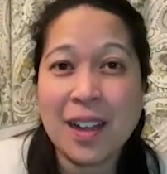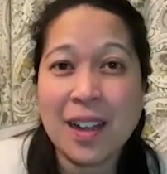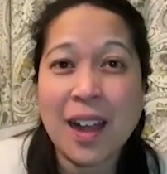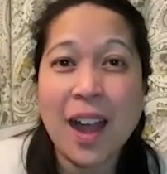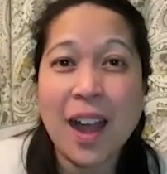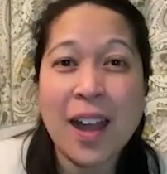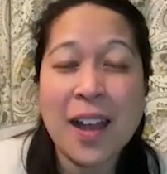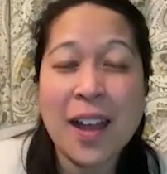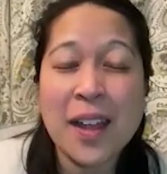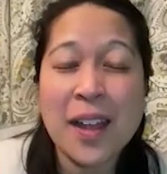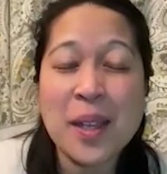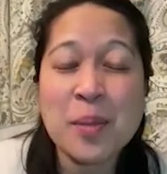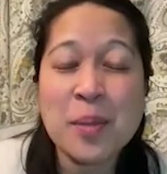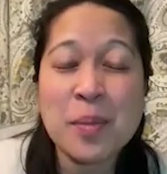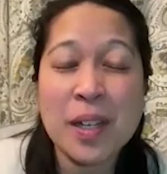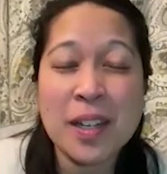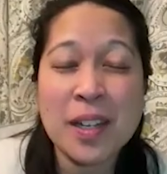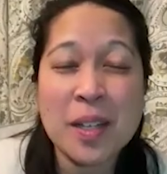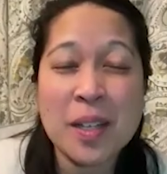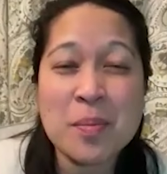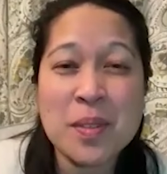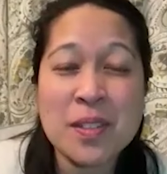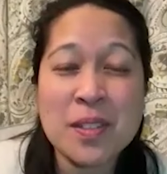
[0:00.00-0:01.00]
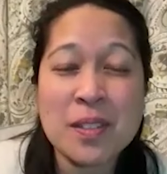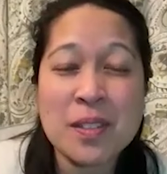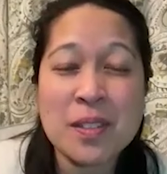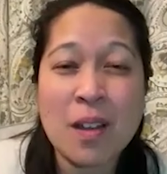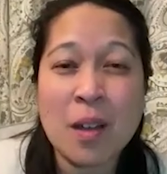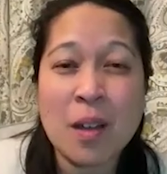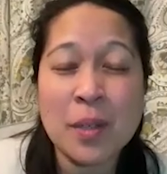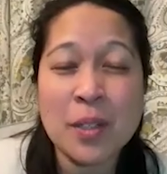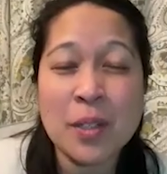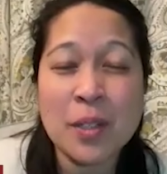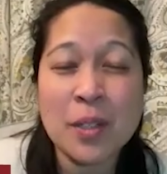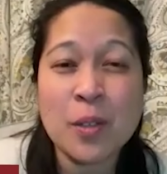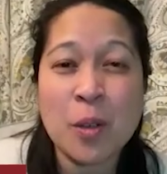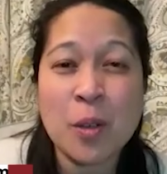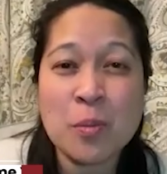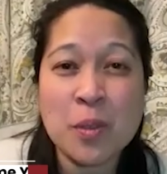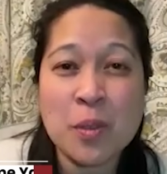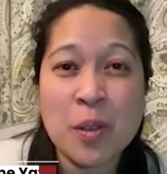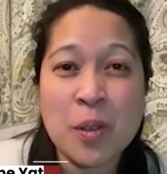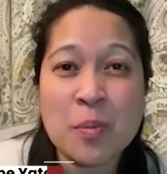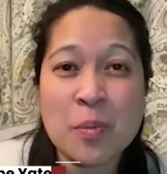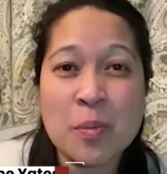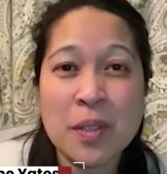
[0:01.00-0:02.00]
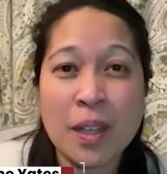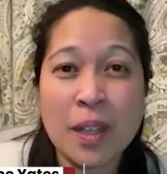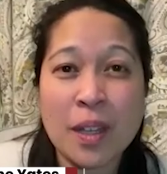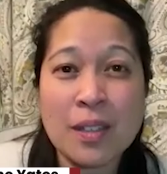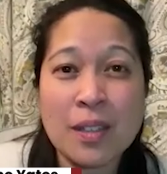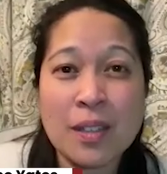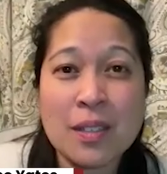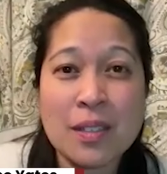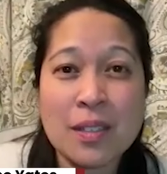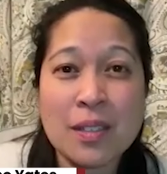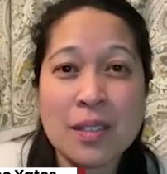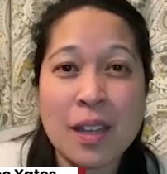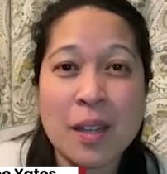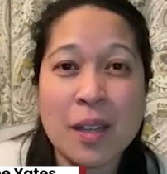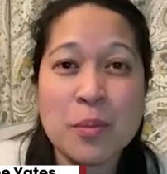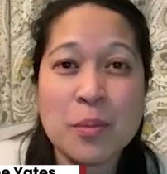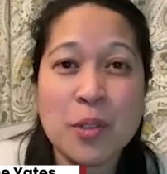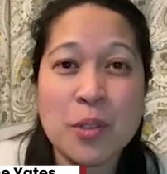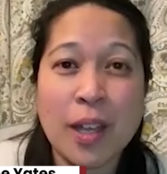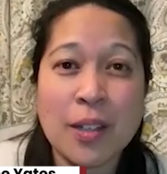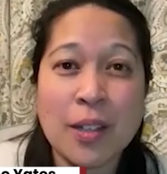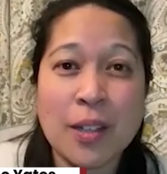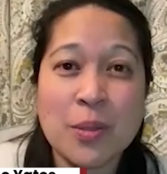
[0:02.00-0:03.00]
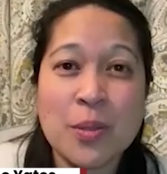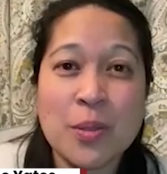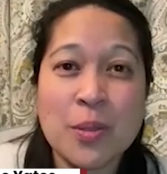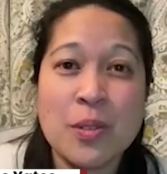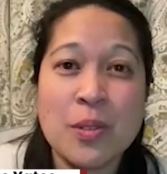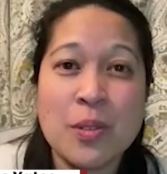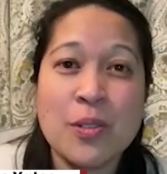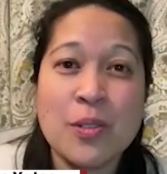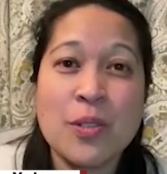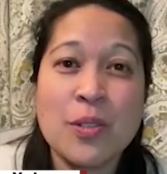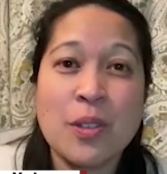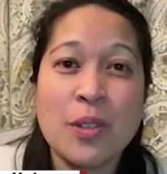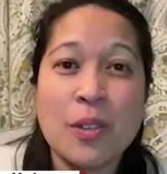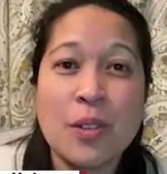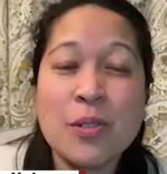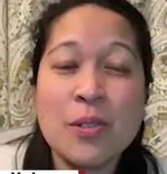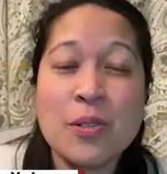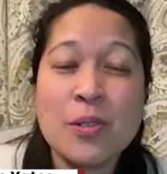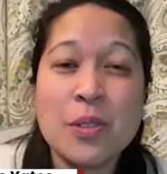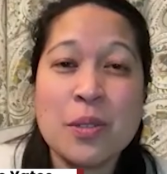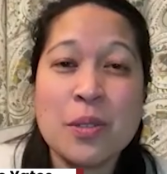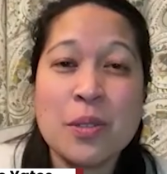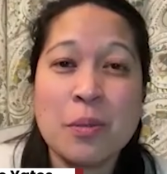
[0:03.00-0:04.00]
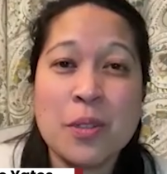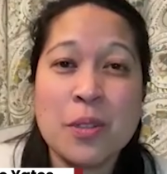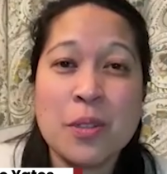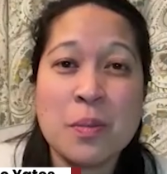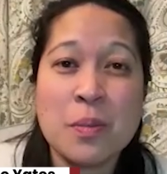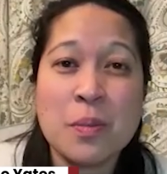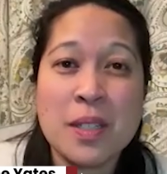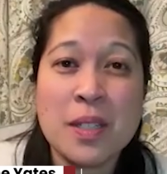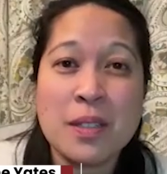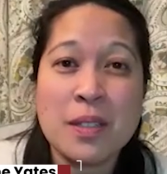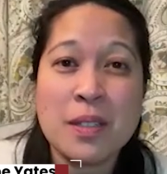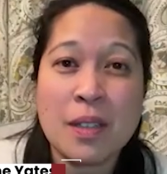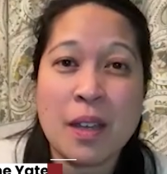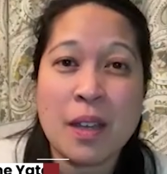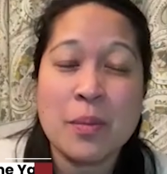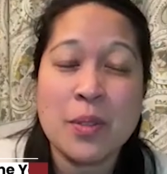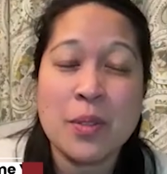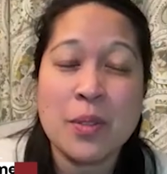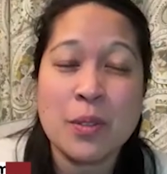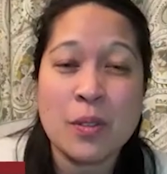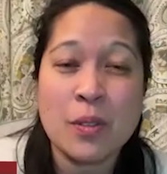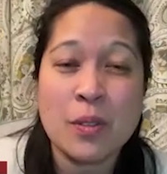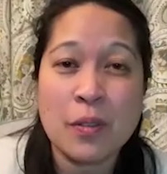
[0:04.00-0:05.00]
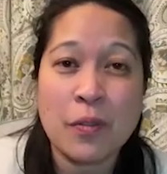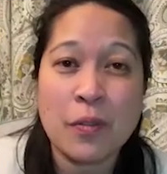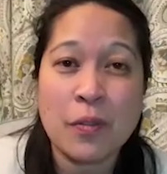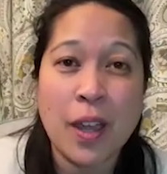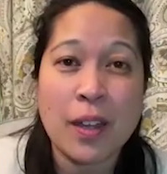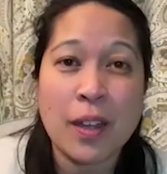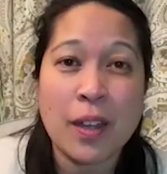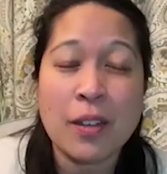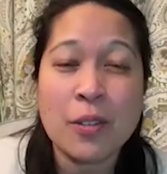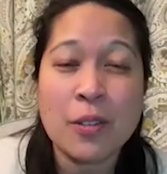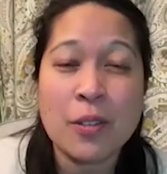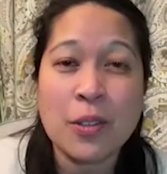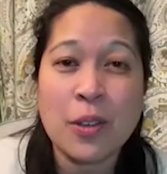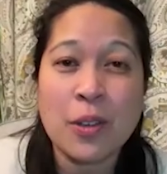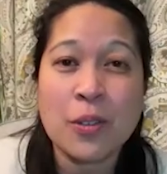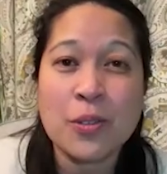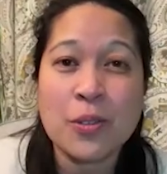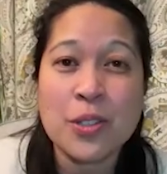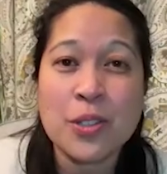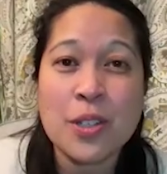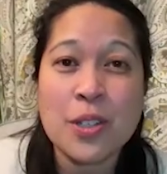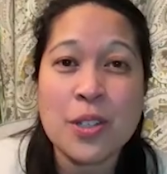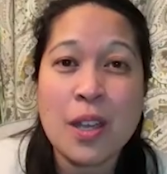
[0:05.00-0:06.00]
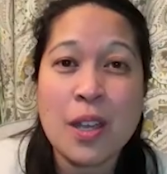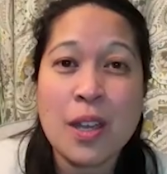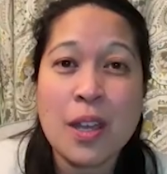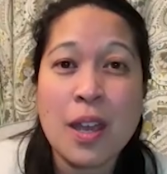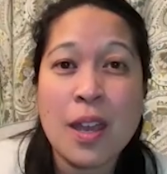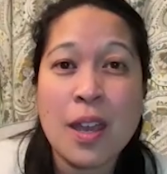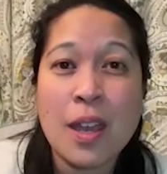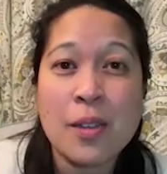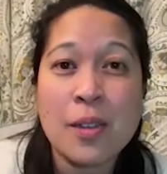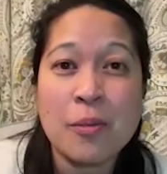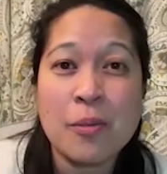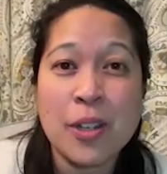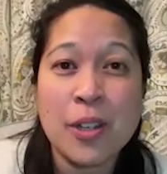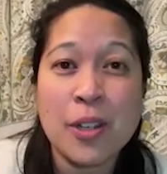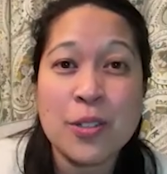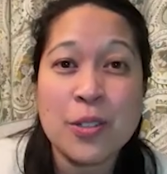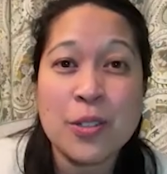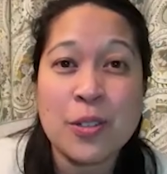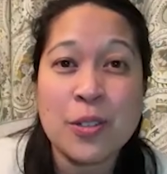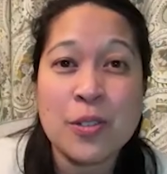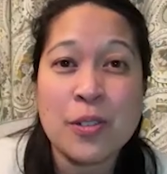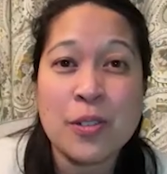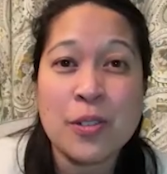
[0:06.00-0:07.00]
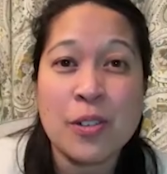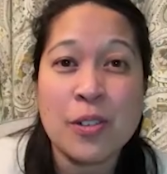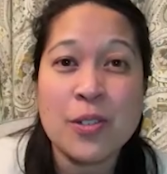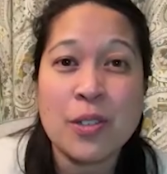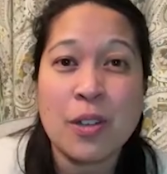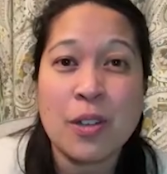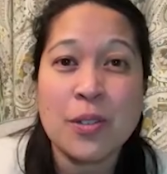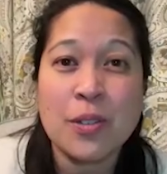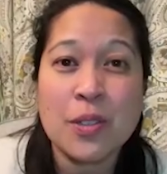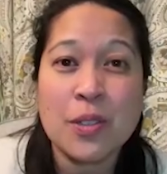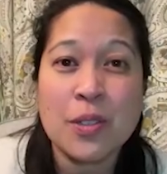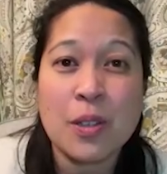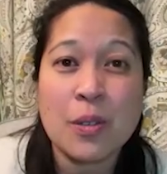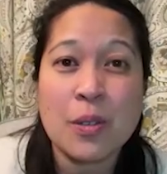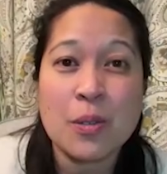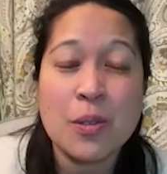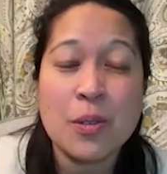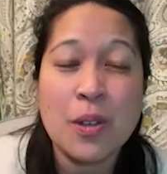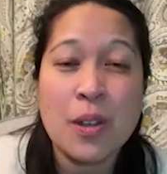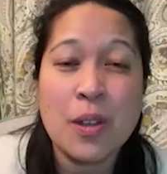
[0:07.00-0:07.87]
Hi, my name is Lami Domedome Yates. I'm TraXel's nurse coach, which means I'm a certified health coach and registered nurse also.